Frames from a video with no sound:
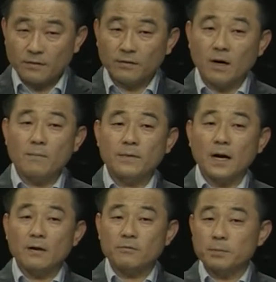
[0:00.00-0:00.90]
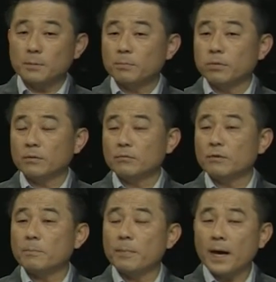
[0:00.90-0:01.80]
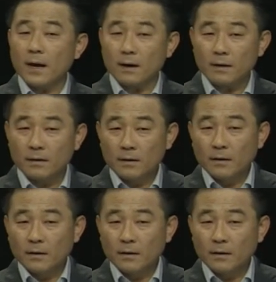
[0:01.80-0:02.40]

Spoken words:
Sometimes people repair